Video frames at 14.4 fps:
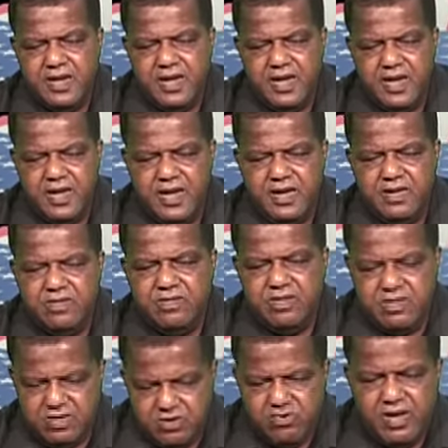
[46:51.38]
And
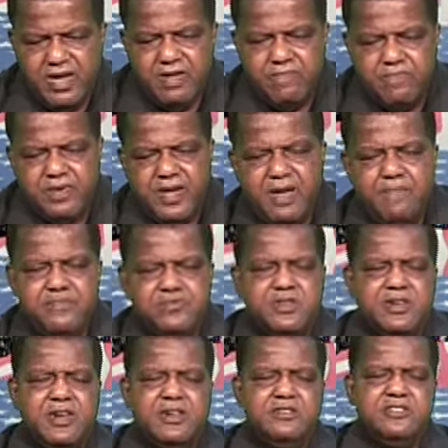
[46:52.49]
you had Pat
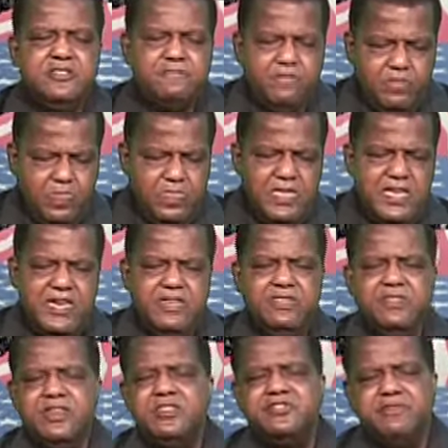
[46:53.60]
Buchanan and
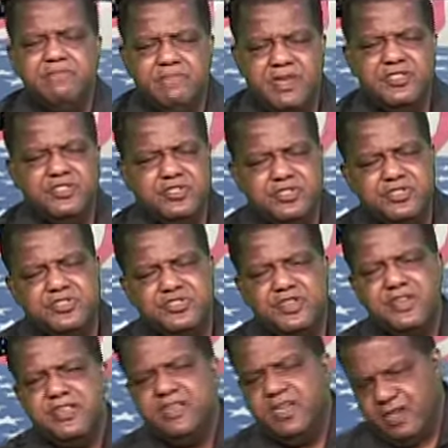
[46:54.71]
Nixon basically
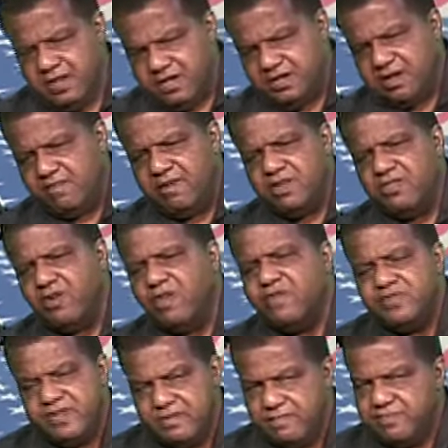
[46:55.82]
saying, come on over
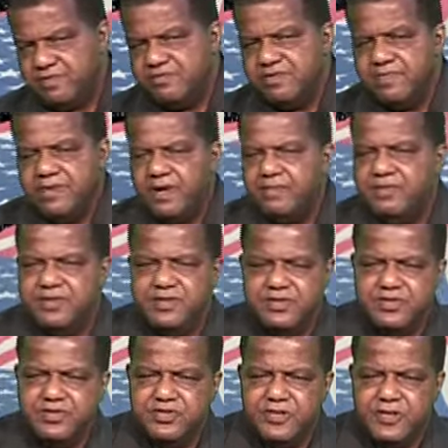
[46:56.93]
and be
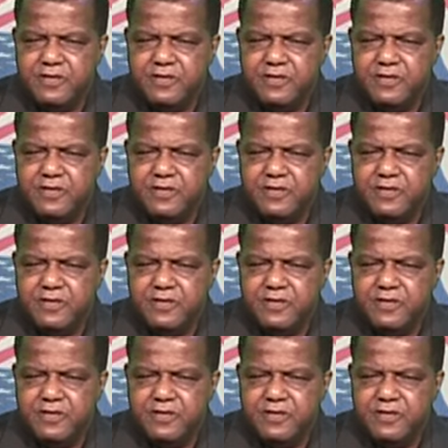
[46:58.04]
Republicans.